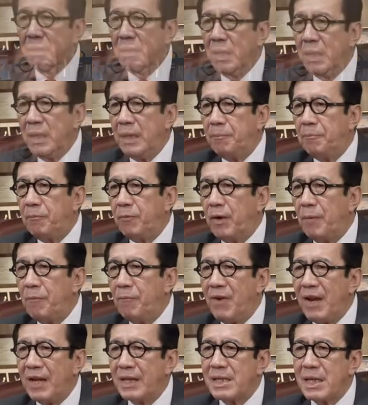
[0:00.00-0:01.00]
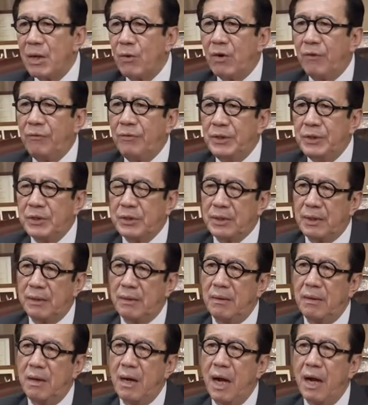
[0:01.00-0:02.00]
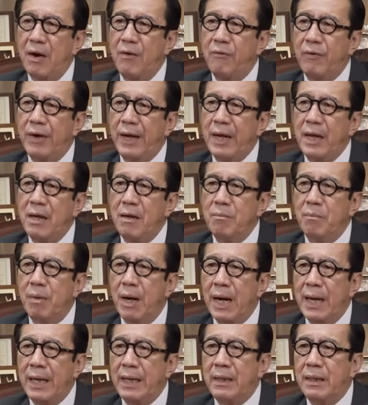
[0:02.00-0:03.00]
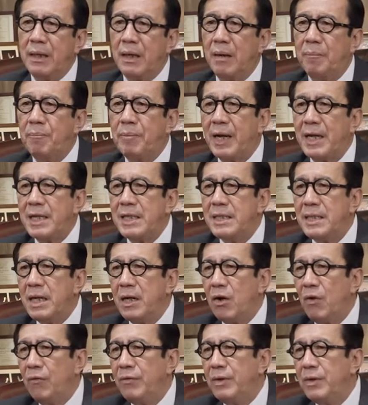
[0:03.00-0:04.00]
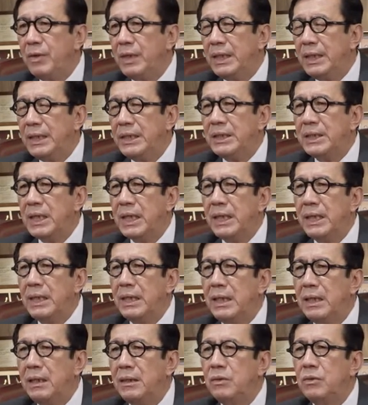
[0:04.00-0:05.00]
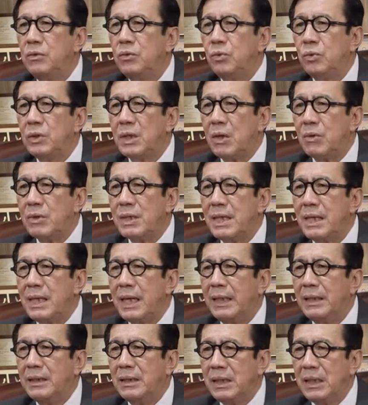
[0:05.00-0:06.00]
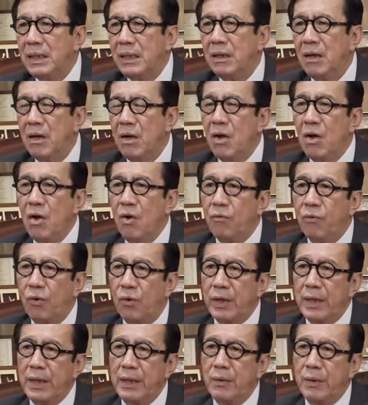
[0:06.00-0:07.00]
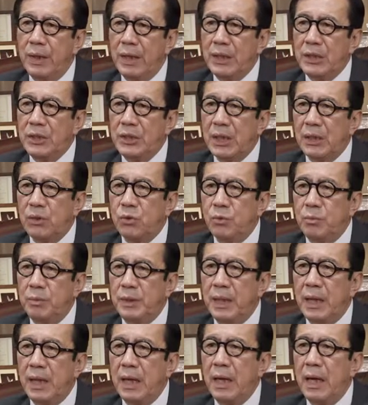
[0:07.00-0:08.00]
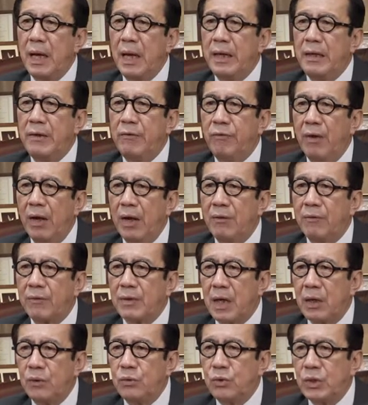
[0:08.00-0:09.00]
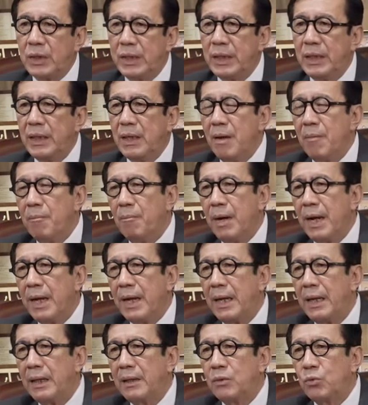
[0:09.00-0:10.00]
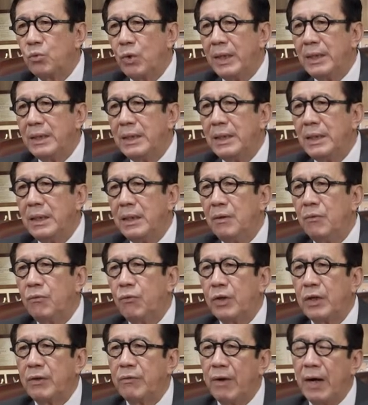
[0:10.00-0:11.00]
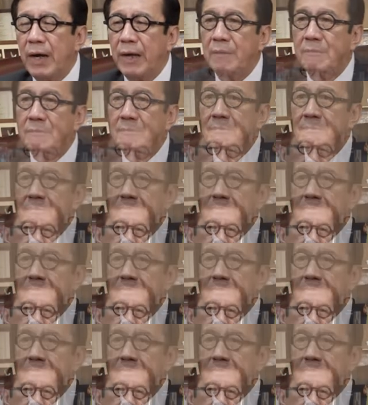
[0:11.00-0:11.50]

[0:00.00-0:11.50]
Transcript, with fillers: The leap reflects our vision unveiled by the President of Indonesia in 2019 for Indonesia to be a developed country by 2045.